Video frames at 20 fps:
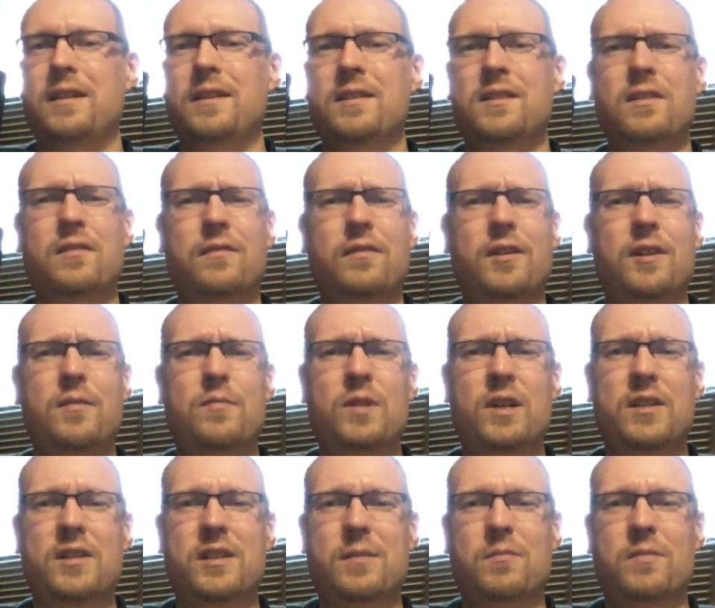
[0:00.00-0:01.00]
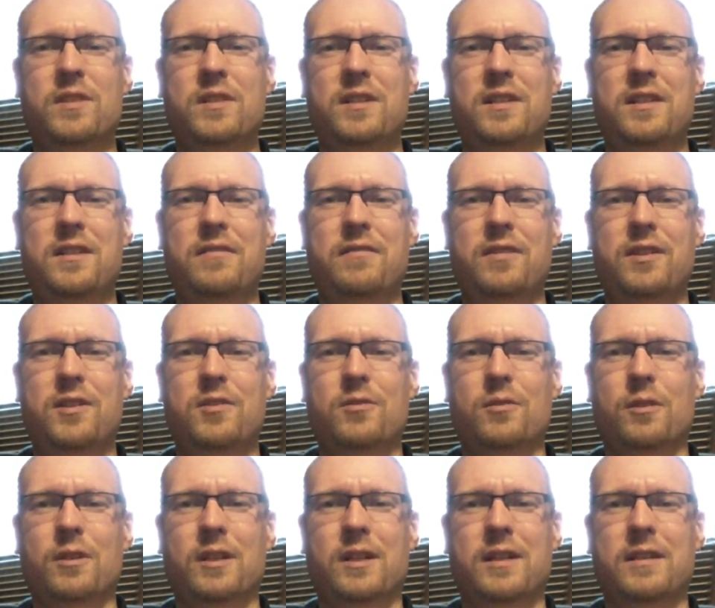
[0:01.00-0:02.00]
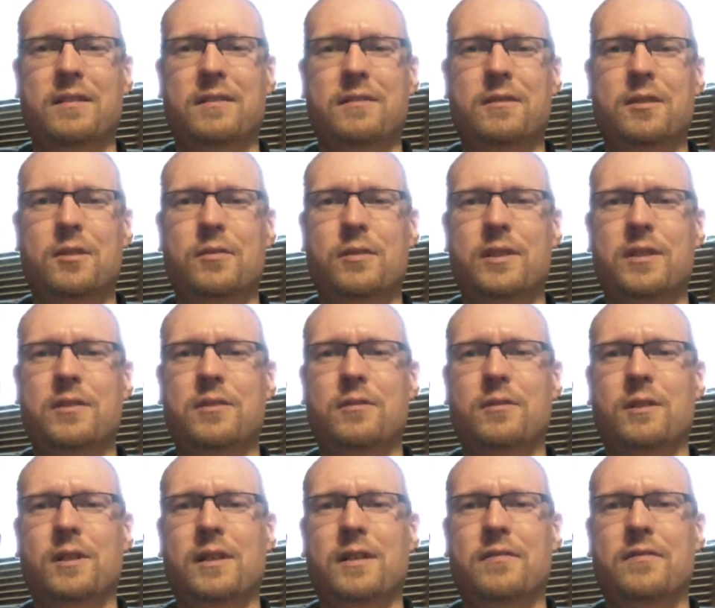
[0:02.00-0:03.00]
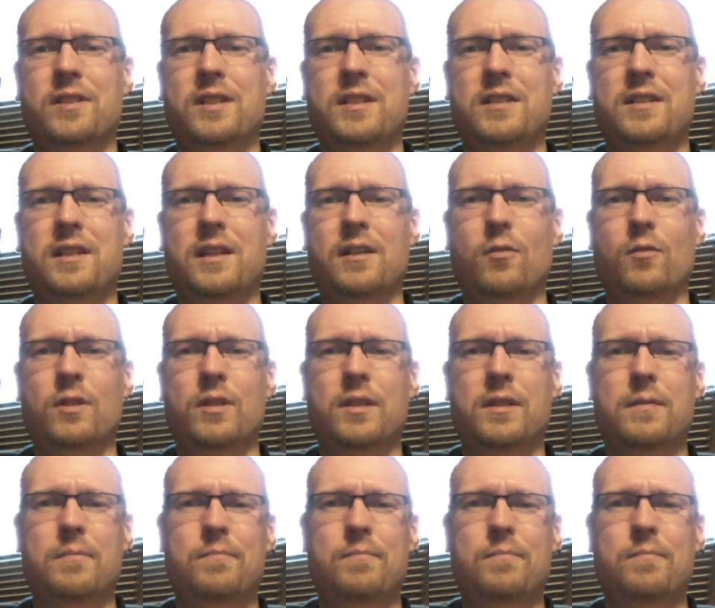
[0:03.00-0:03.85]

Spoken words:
very much up to the individual that I don't go into a lot of detail with it.